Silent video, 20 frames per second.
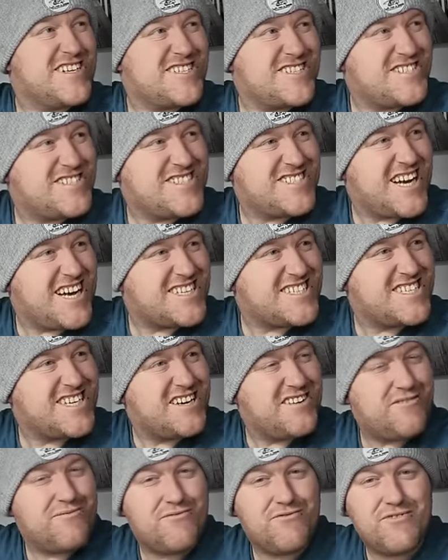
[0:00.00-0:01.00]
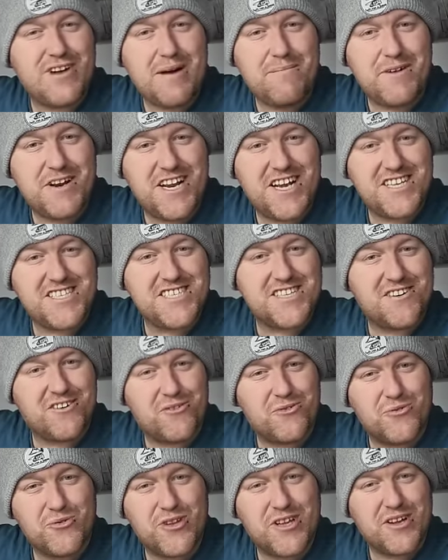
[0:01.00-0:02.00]
this. Just sat here reminiscing
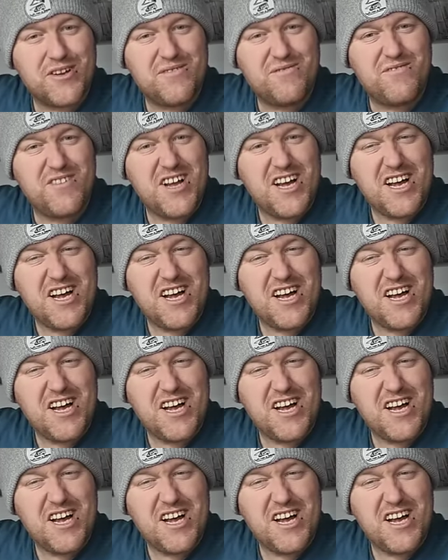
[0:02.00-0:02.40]
on all the